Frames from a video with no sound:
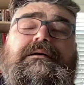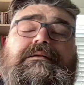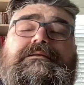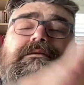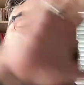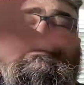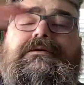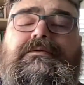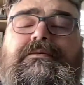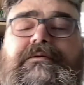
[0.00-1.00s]

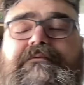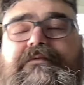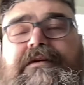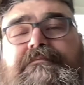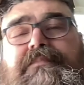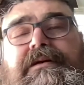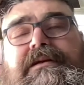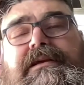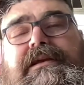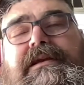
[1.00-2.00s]
Hello,
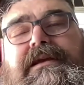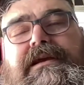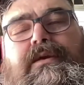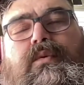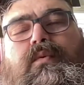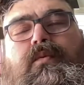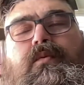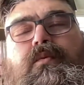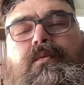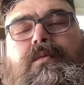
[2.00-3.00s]
everybody, and
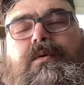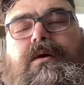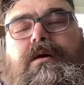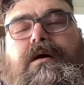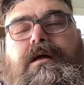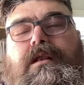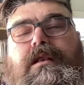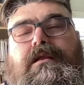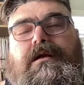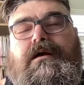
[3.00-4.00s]

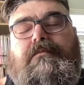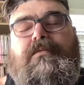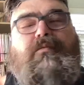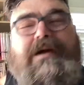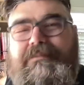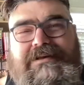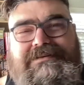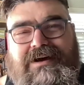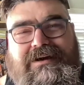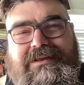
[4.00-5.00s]
welcome. Why am I
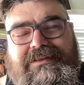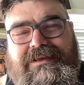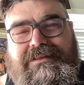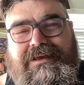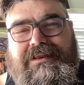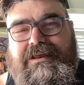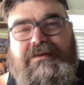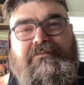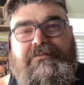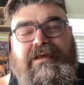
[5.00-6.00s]
talking like that? I
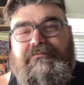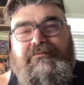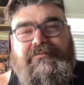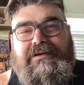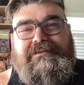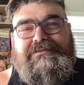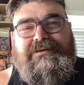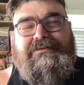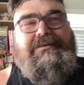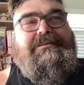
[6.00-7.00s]
don't ever fucking
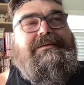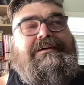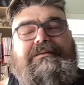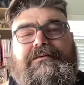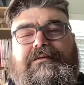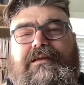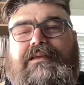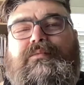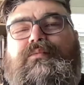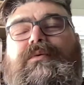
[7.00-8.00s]
talk like that. And